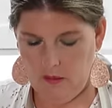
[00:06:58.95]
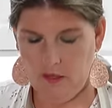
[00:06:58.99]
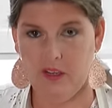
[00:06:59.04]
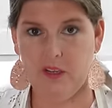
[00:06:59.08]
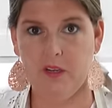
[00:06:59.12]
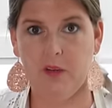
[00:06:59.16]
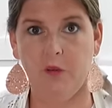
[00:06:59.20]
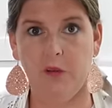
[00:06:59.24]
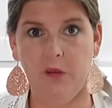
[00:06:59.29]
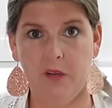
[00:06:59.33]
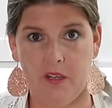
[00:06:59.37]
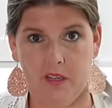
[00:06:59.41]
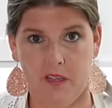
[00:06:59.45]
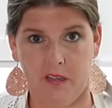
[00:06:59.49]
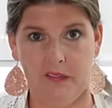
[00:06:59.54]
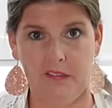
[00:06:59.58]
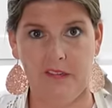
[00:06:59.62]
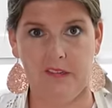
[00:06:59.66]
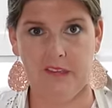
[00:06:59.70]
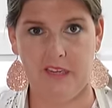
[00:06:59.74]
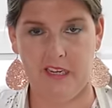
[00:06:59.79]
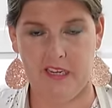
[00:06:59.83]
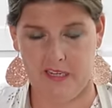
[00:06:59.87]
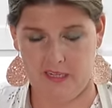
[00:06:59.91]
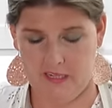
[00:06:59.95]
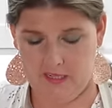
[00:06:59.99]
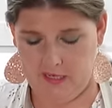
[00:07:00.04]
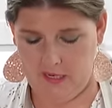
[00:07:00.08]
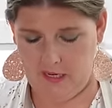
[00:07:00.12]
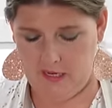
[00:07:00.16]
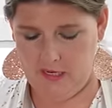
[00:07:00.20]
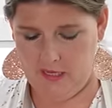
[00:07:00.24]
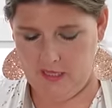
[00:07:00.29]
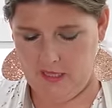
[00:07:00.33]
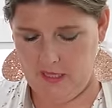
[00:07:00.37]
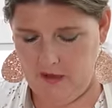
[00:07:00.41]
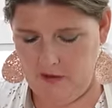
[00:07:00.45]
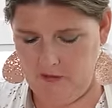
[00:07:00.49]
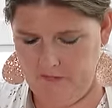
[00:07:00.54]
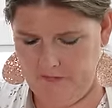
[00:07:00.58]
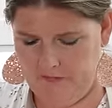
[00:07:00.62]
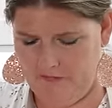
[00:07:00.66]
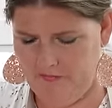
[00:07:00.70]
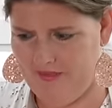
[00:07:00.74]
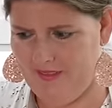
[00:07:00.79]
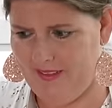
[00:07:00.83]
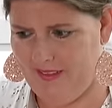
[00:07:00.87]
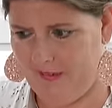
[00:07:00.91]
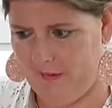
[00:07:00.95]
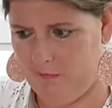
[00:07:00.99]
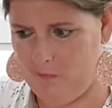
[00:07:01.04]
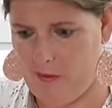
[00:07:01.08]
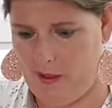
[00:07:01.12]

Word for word: You know what is neat and tidy though? This